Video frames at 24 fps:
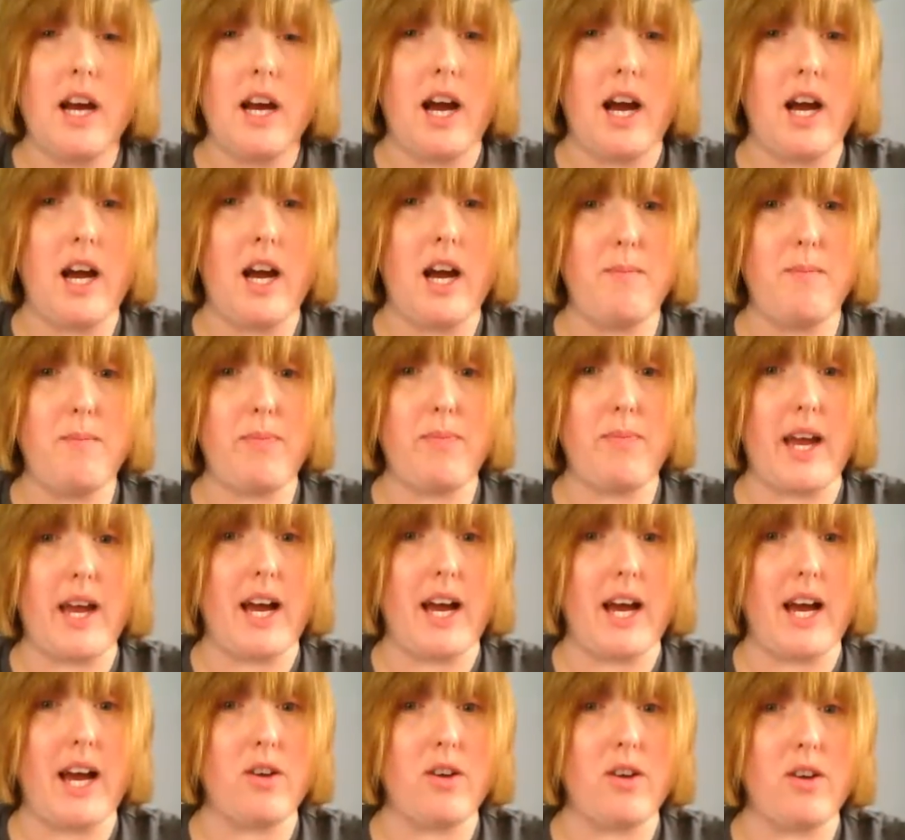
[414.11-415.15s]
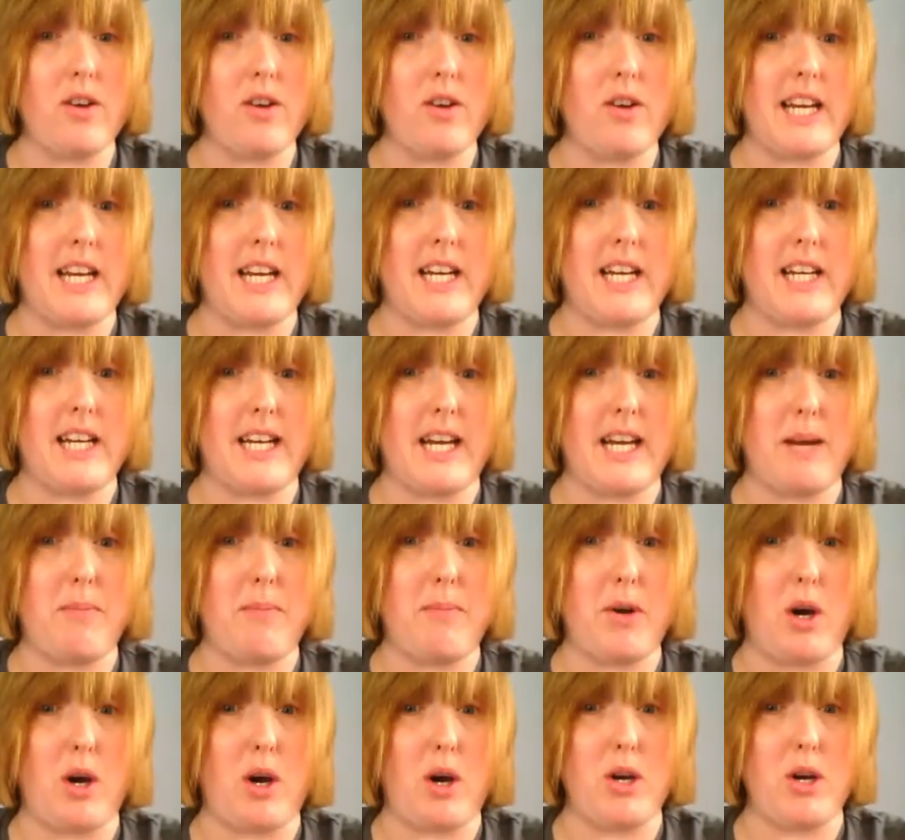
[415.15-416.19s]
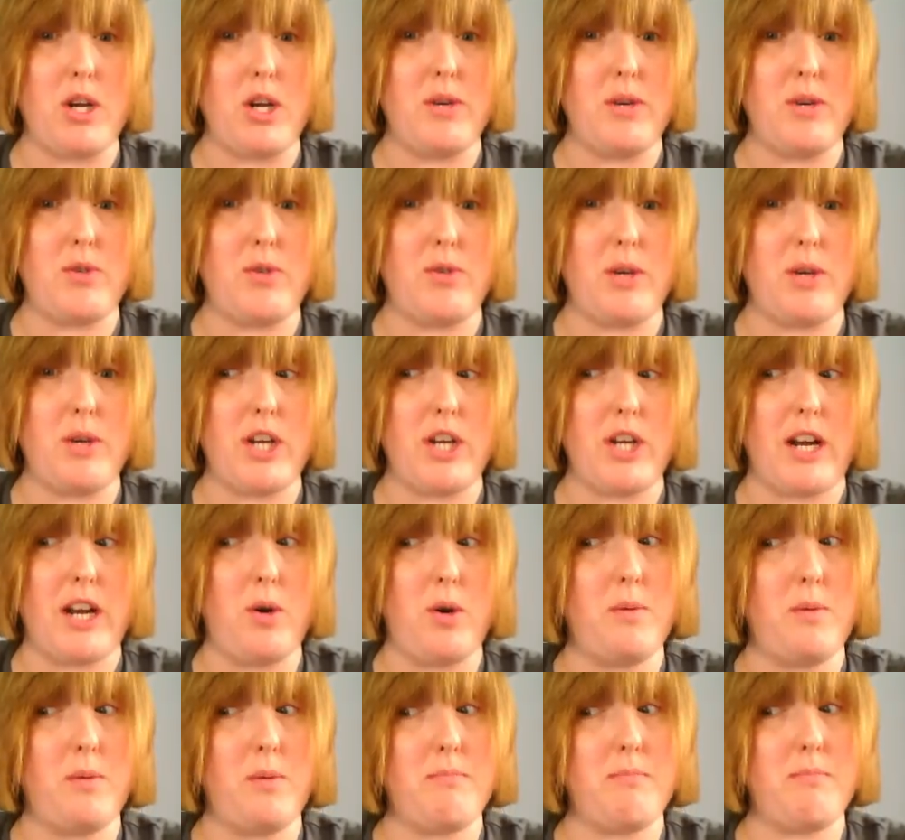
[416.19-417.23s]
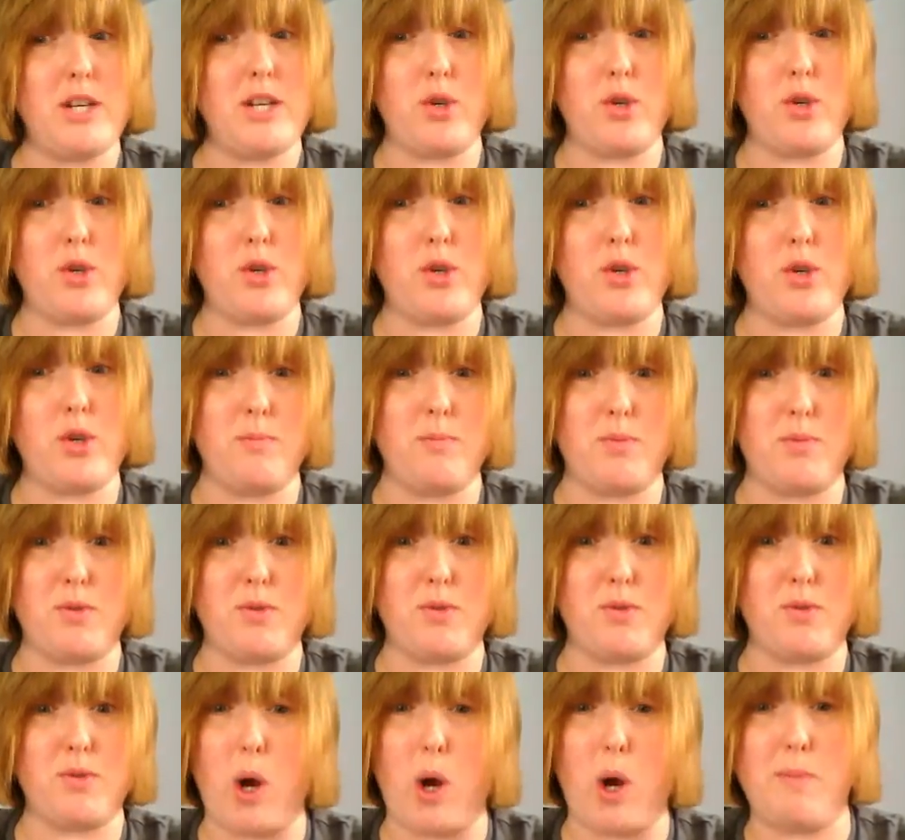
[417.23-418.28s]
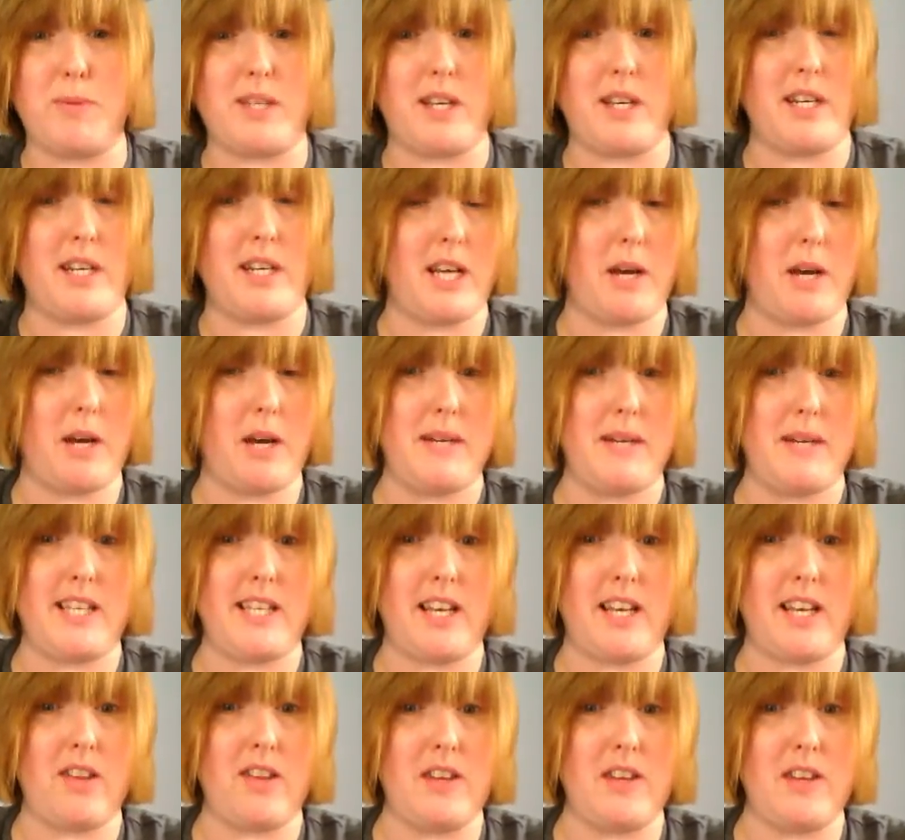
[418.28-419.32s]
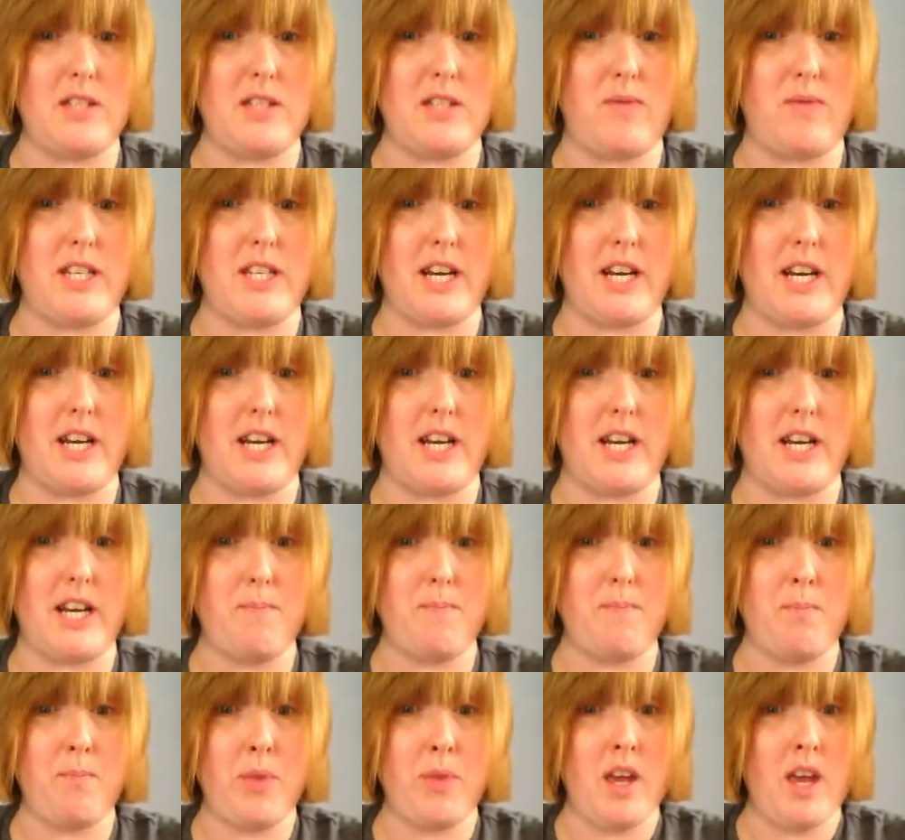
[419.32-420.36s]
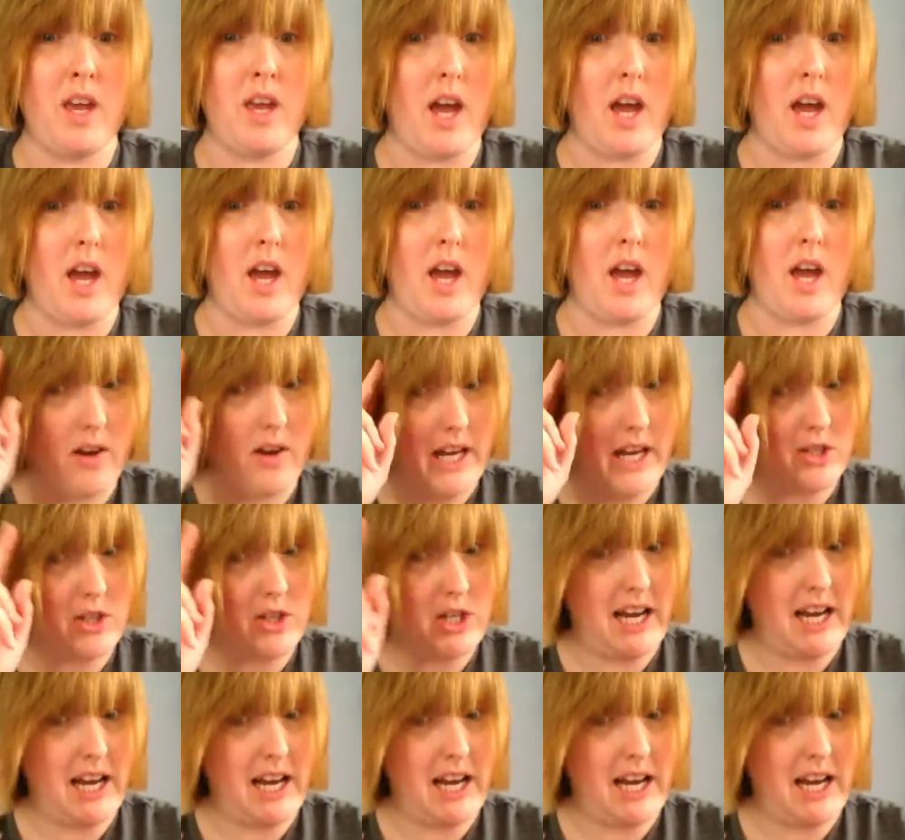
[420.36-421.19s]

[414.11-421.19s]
And obviously keep an eye on my YouTube channel. Make sure you subscribe so you don't miss any of these videos. And I'll catch you